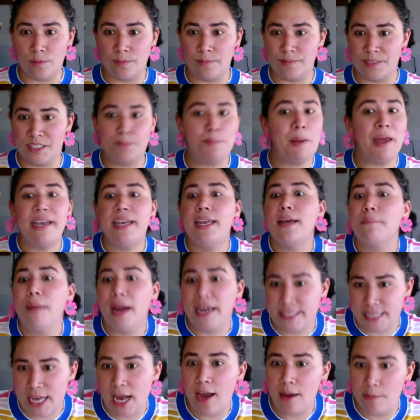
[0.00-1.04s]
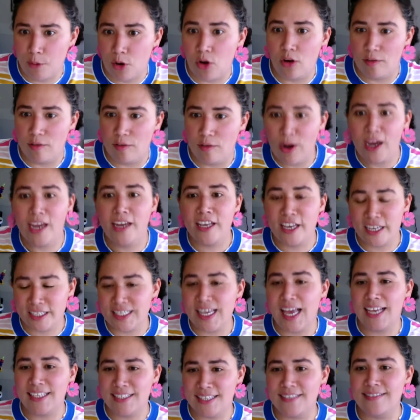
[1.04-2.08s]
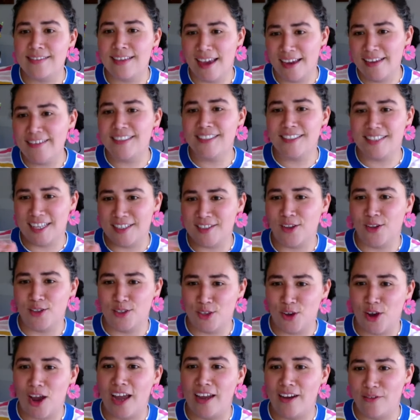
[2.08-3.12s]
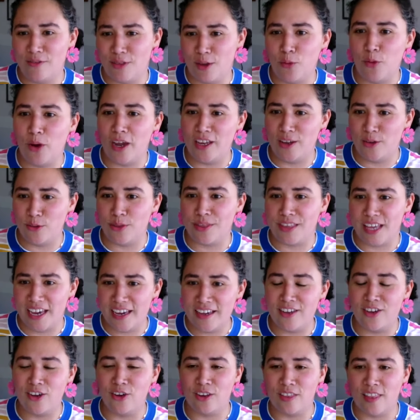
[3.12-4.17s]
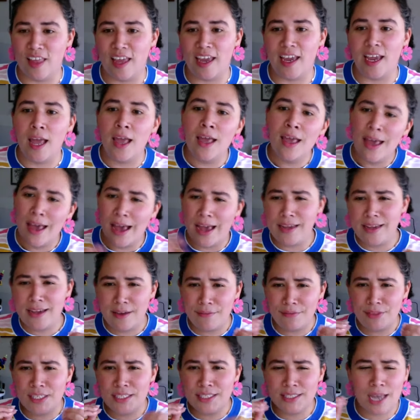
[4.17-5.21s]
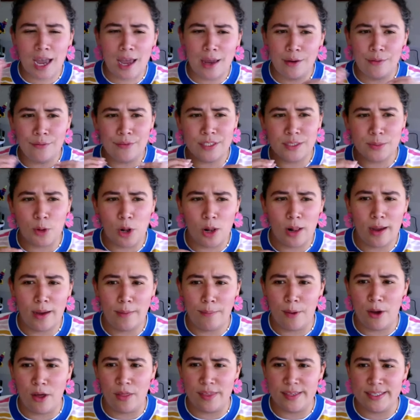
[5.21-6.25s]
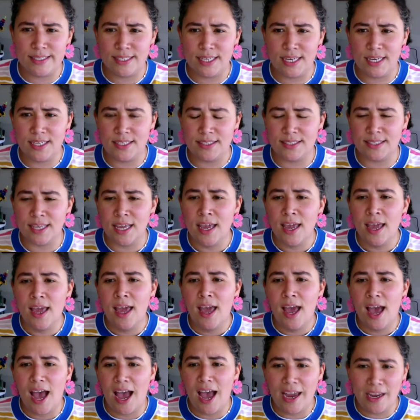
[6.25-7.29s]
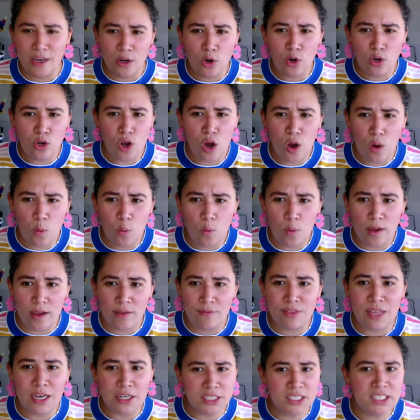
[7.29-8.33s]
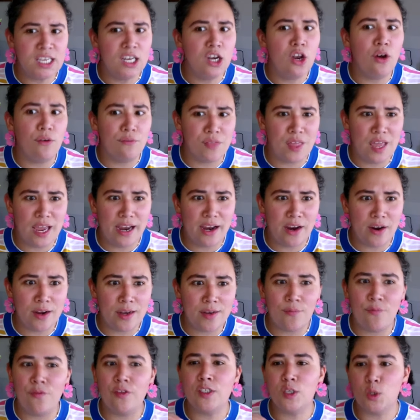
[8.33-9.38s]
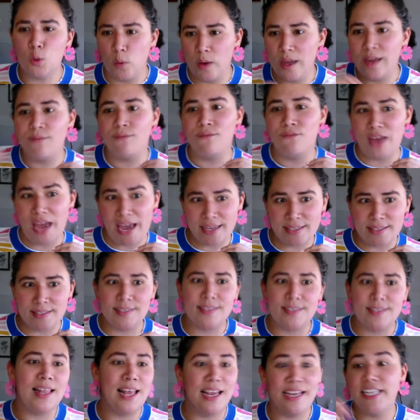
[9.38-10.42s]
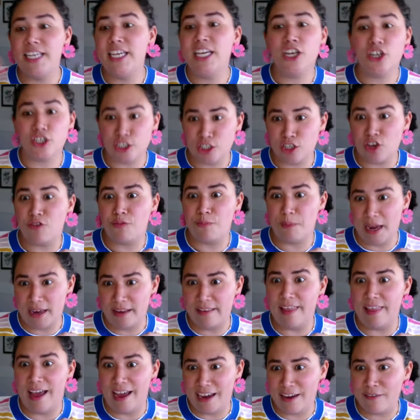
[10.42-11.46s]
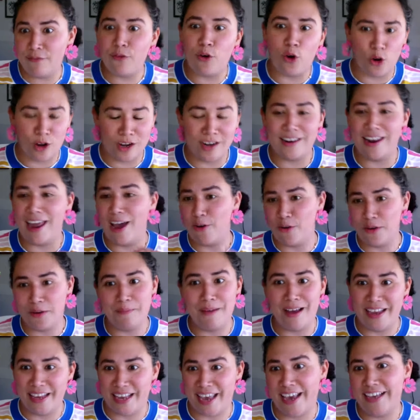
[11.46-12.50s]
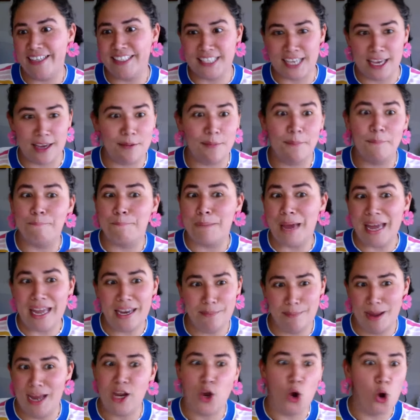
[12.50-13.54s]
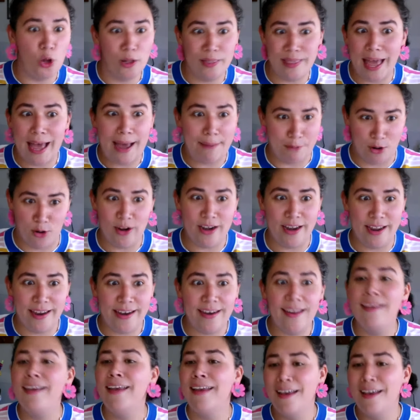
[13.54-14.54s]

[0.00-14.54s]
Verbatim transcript: spending my time on, right? Because as a scientist, that's also kind of the way you think. You're like, I have this kind of a small hypothesis. I don't know if there's enough there to invest like years of my life, or now in my case, like bet my whole lab on it,